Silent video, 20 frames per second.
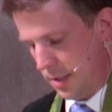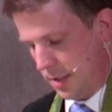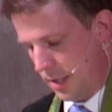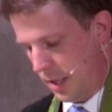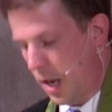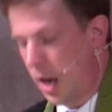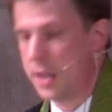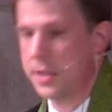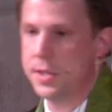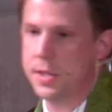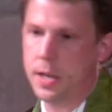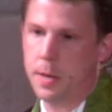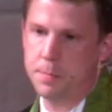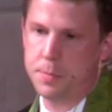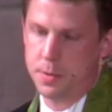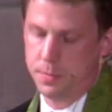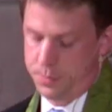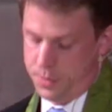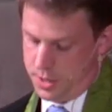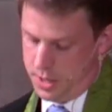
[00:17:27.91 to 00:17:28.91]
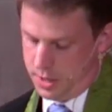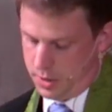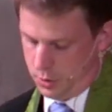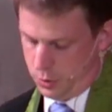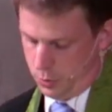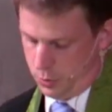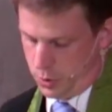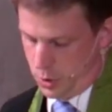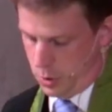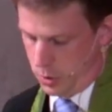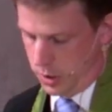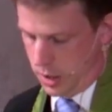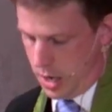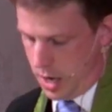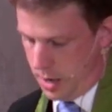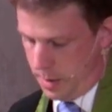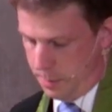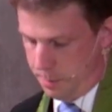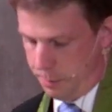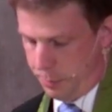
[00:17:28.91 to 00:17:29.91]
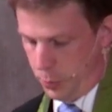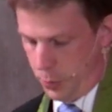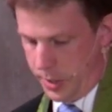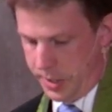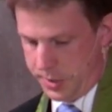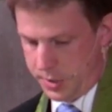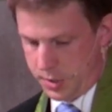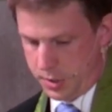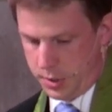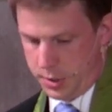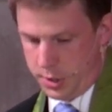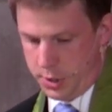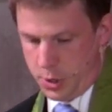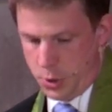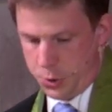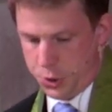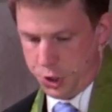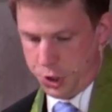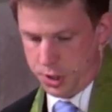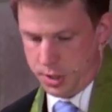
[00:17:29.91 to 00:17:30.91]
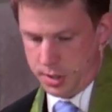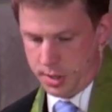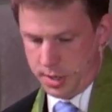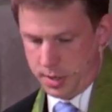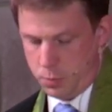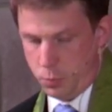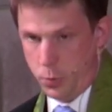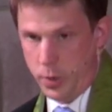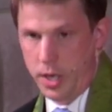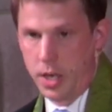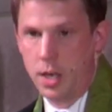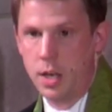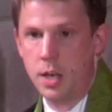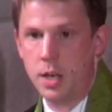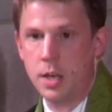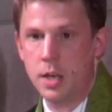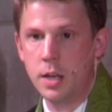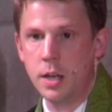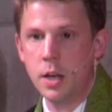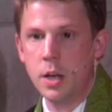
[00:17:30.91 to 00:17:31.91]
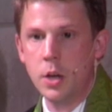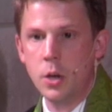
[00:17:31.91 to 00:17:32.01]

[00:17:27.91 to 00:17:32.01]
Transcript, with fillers: concept of tikkun olam points to the notion that we